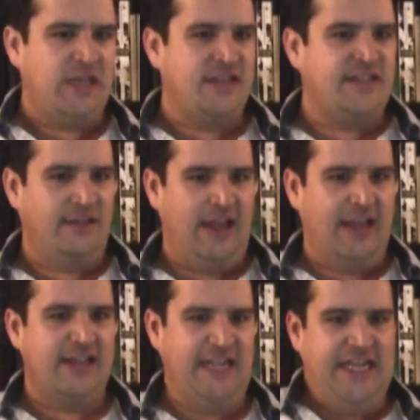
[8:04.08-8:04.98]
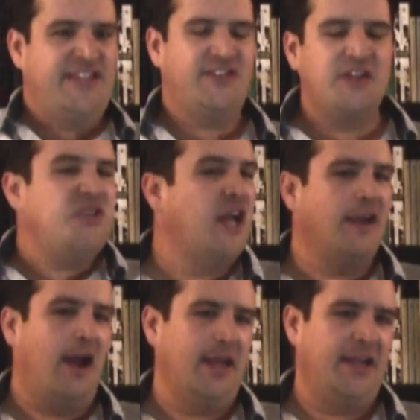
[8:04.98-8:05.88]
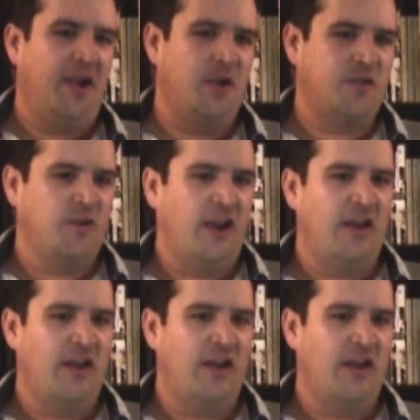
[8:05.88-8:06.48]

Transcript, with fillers: things that like it's such an iconic character,